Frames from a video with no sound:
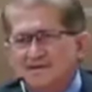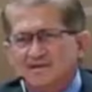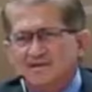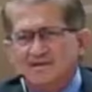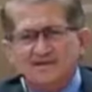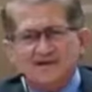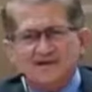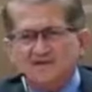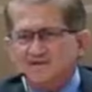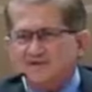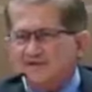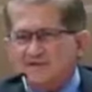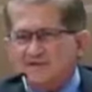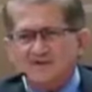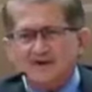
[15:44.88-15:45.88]
they don't know
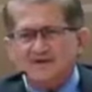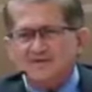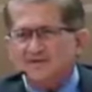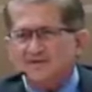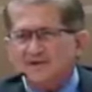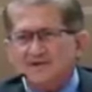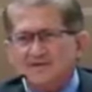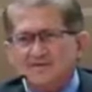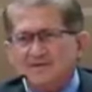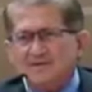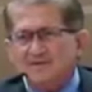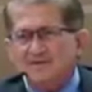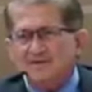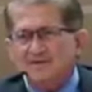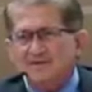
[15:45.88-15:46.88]
what they're talking about.
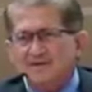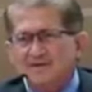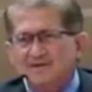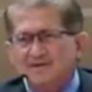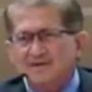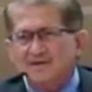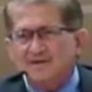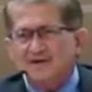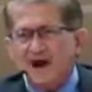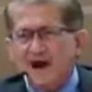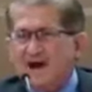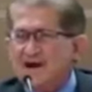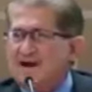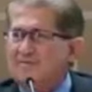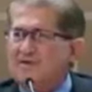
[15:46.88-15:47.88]
I
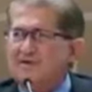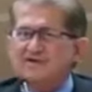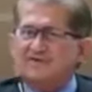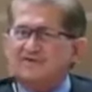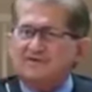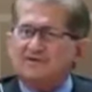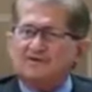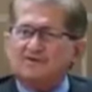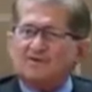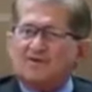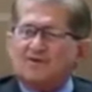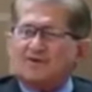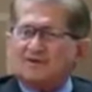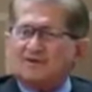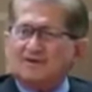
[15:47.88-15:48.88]
am in a different world.